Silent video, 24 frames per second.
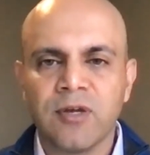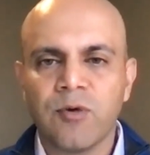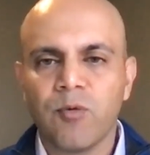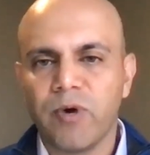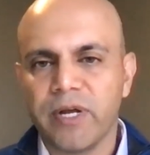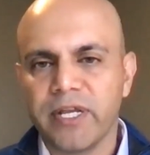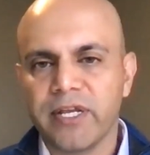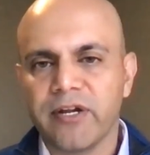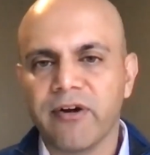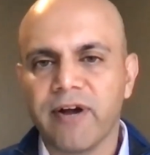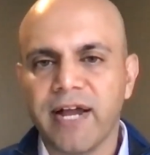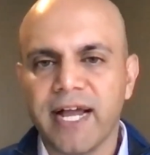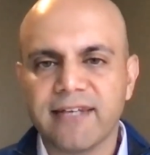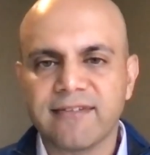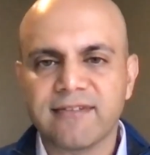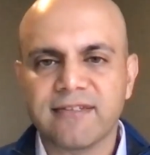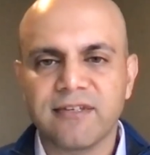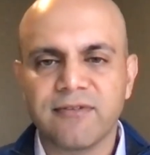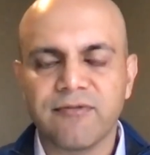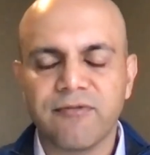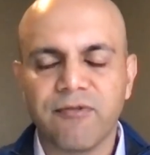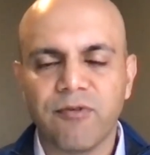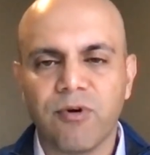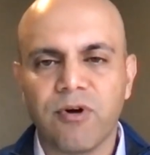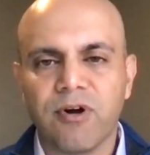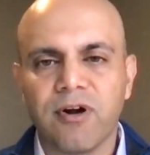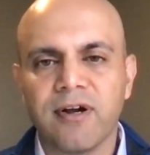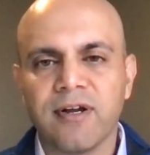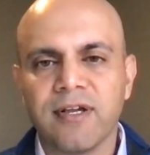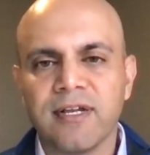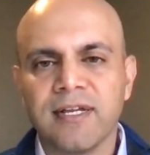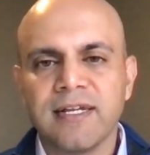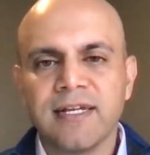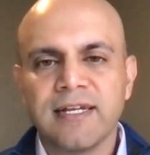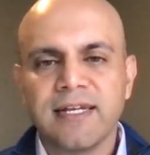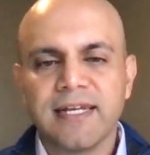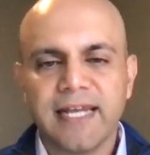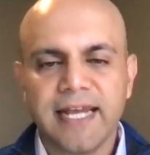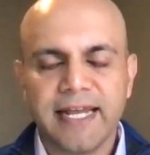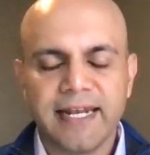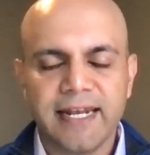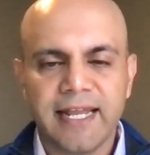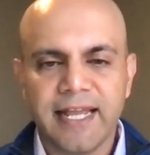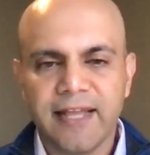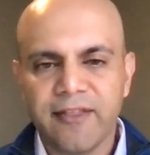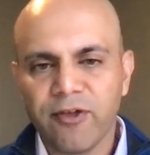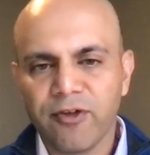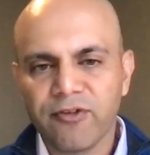what you're asking for.
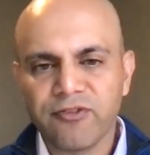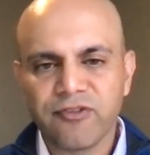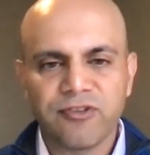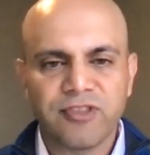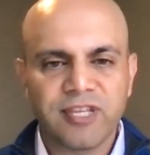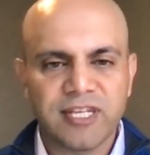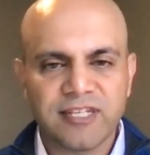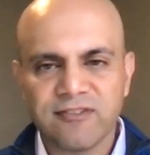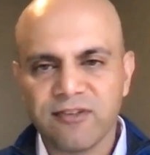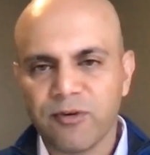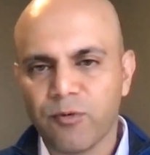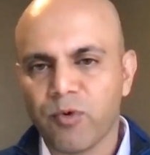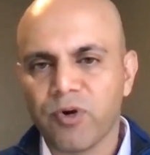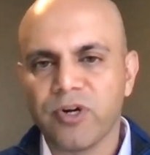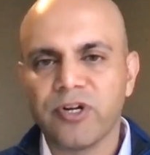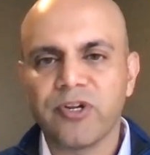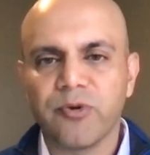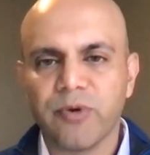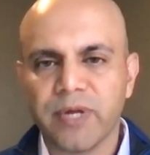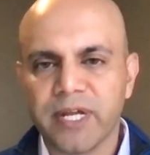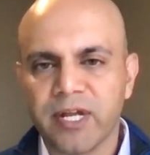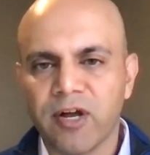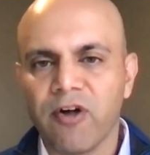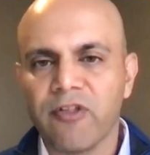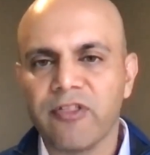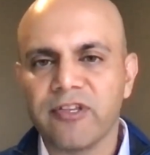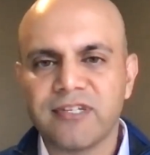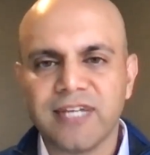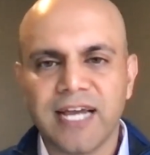And those are things that we're doing all the